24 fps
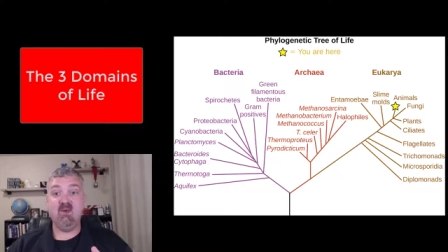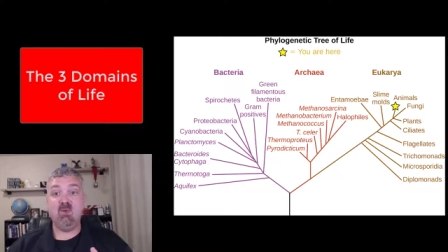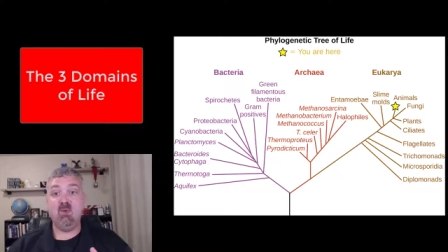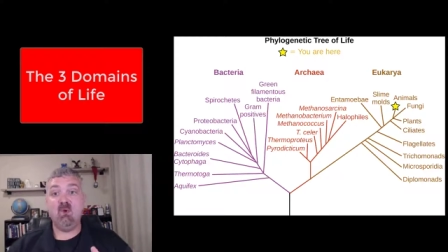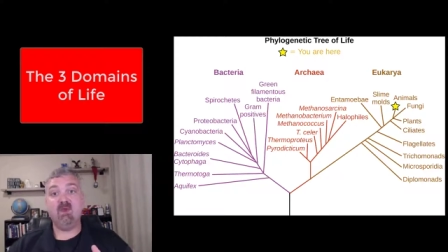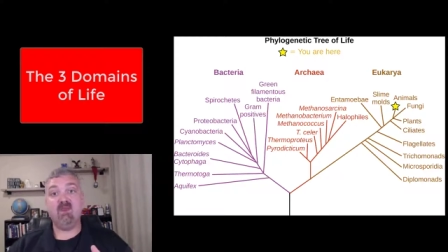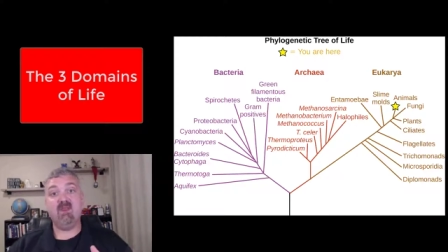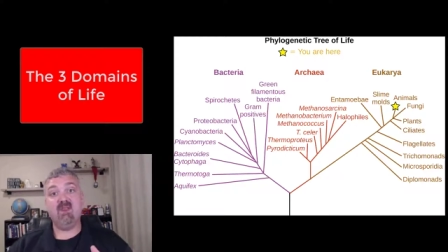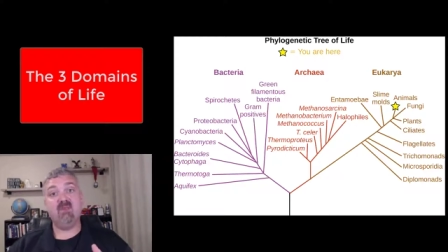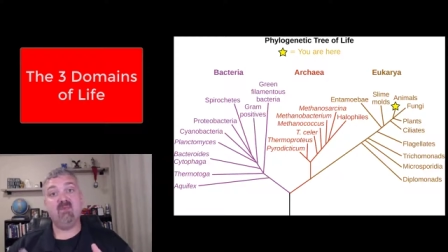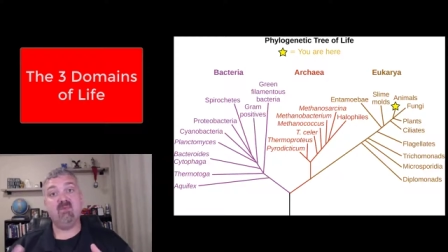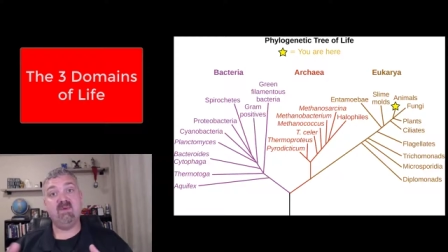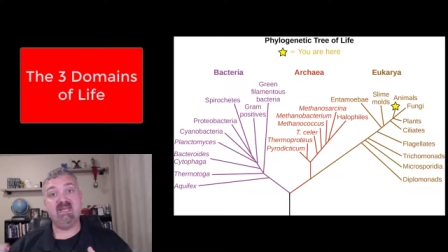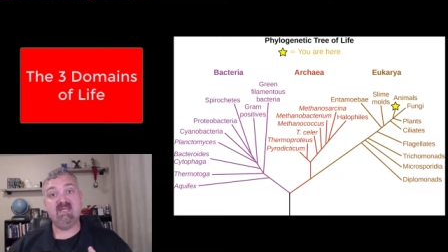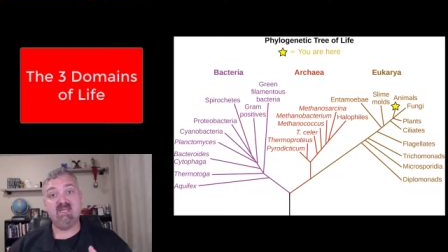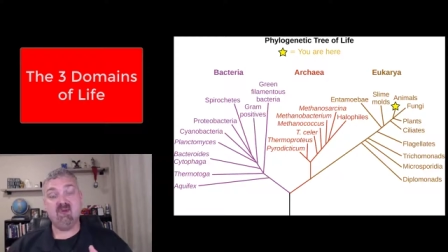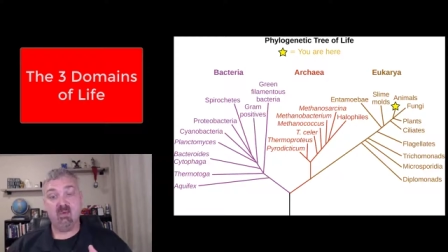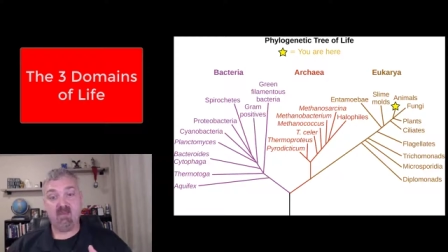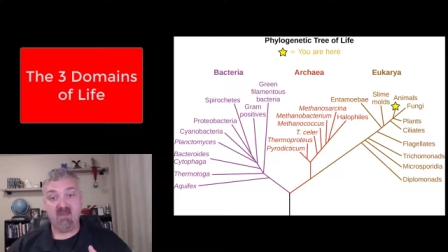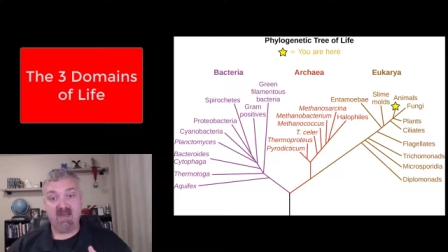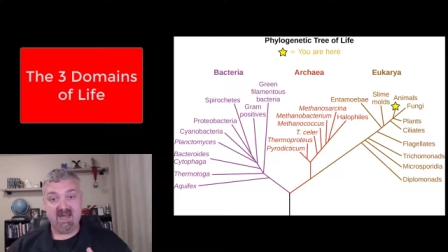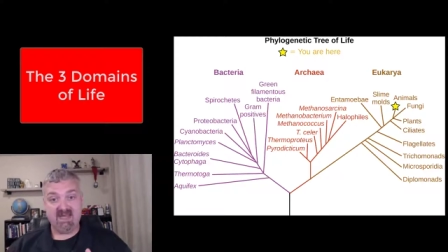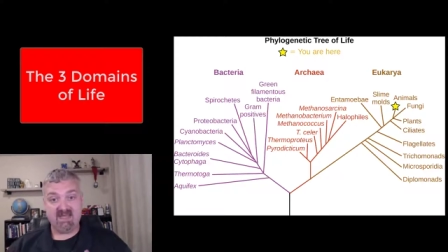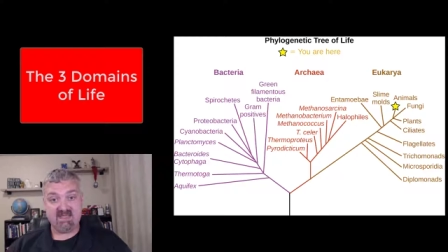in one of the three
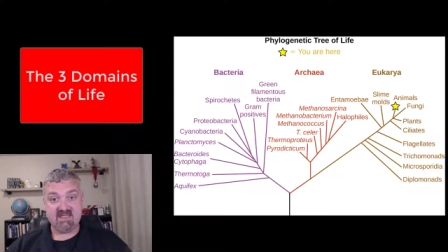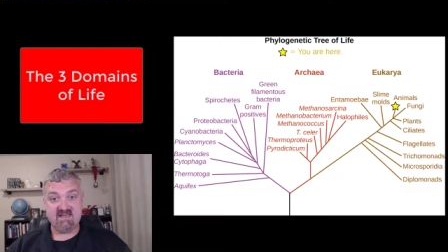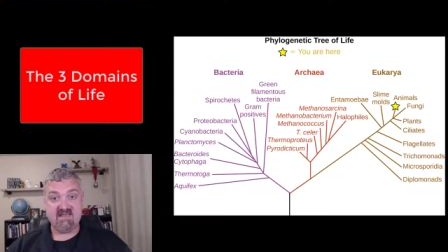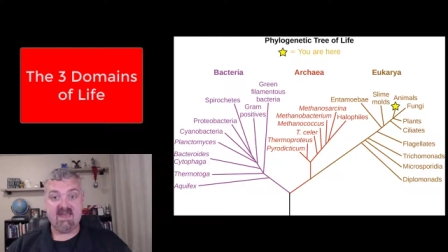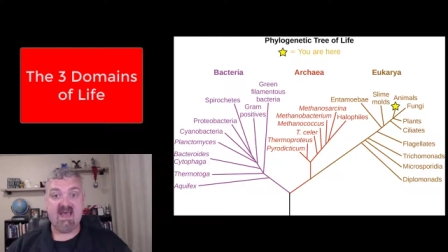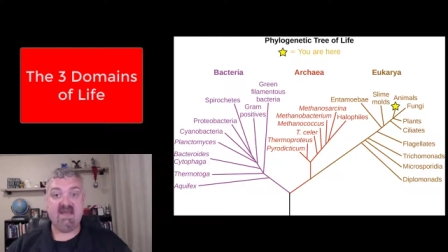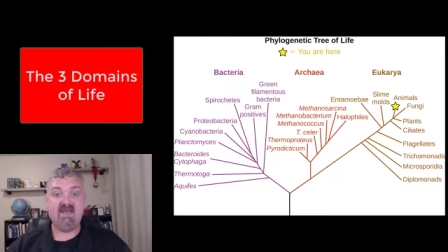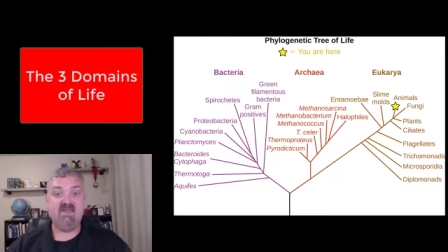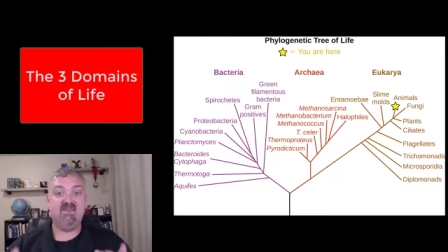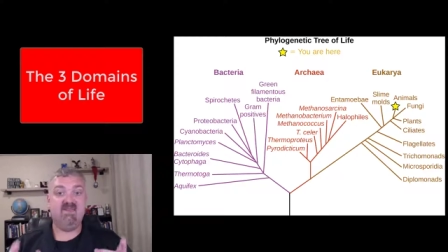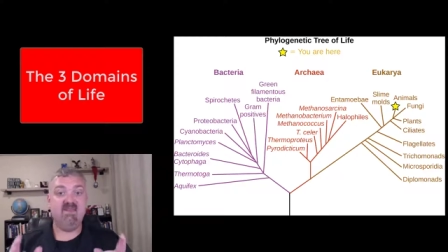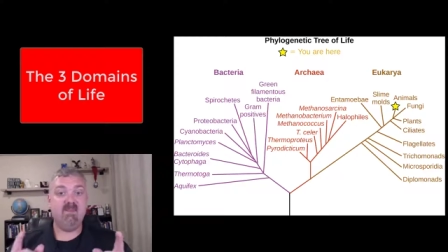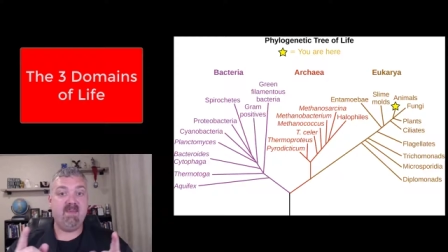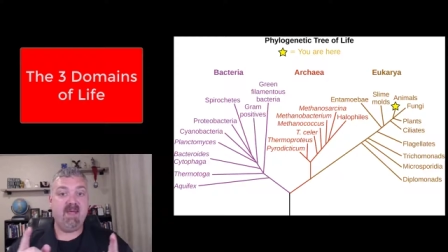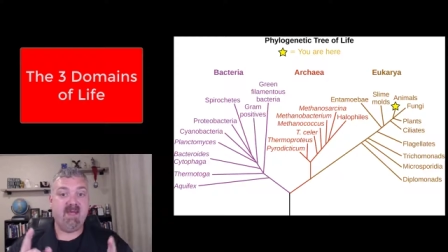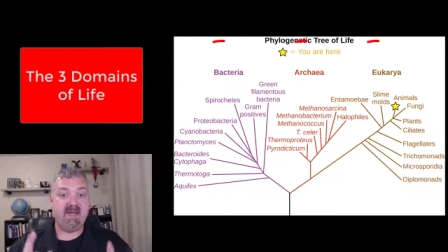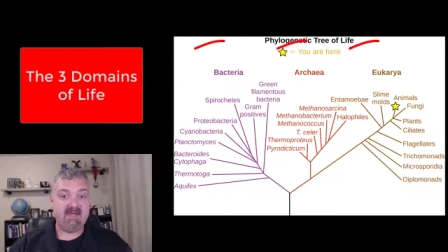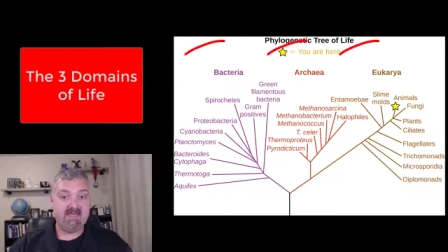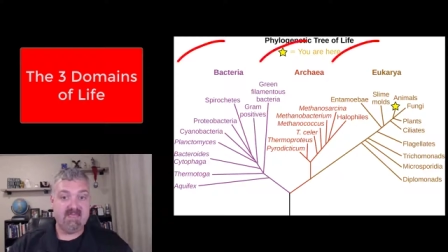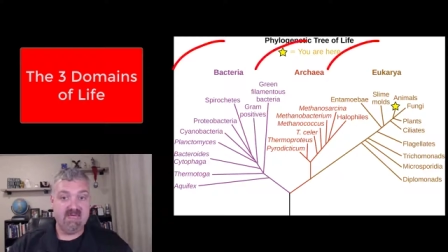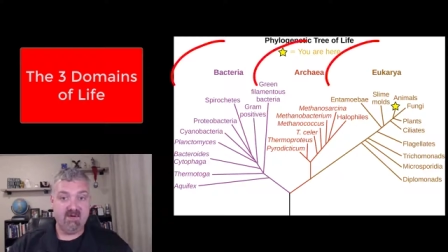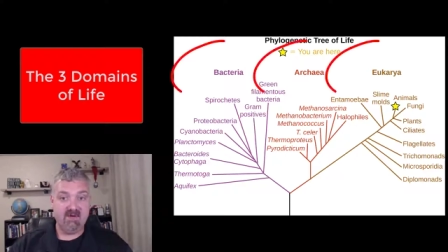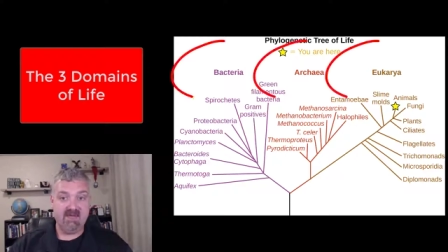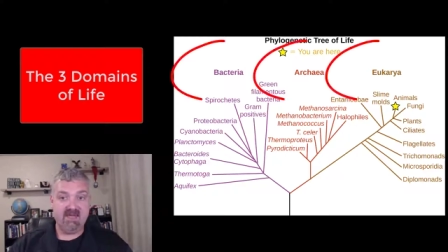domains, and that is the
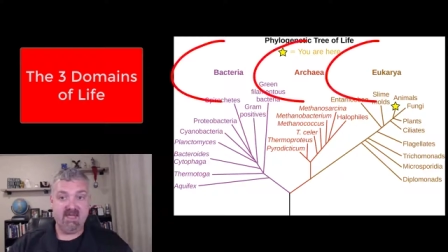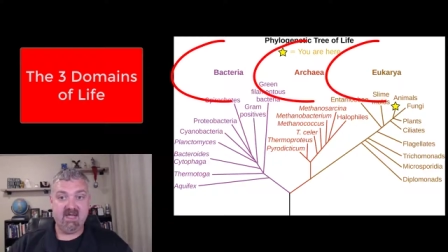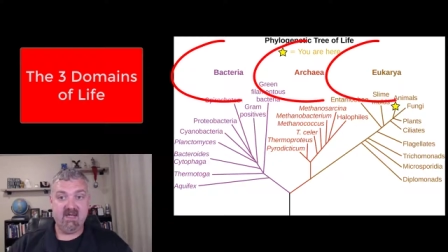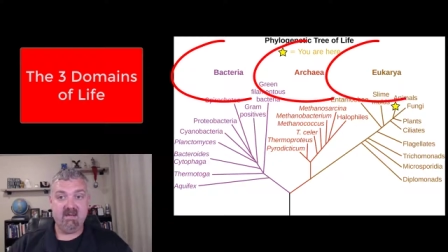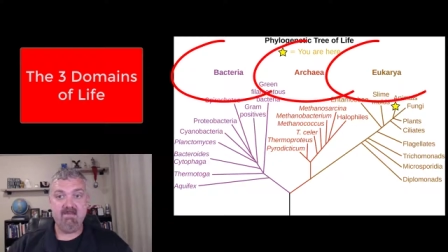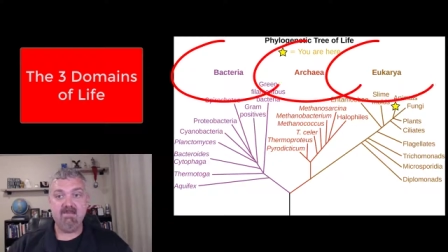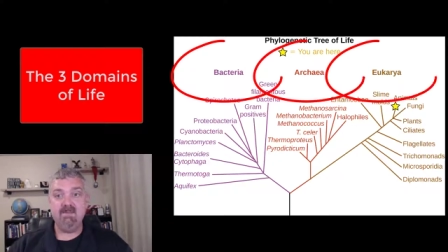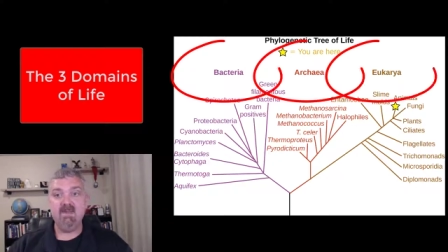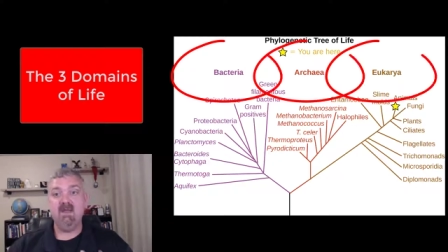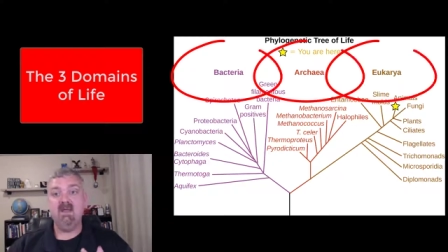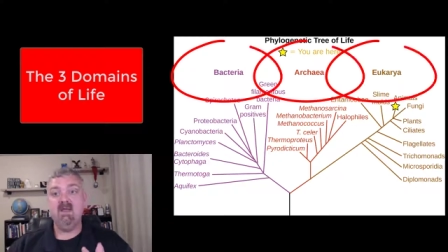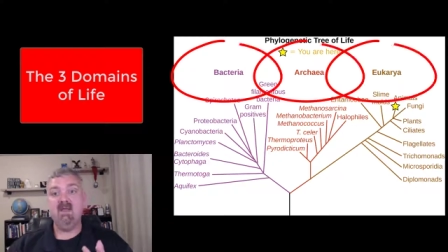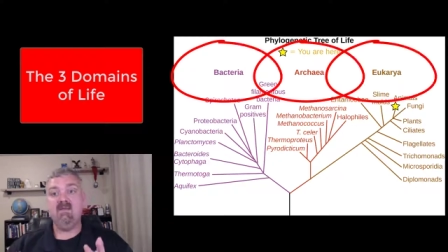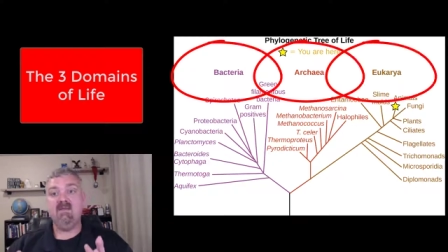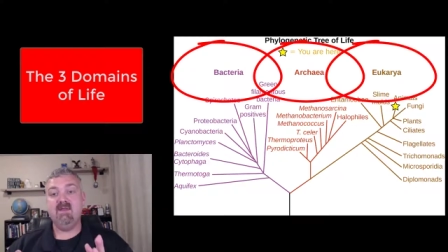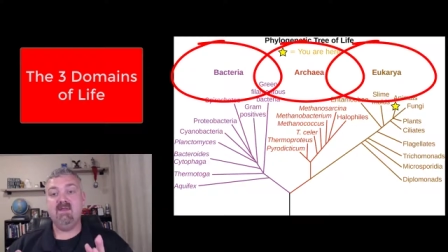bacteria,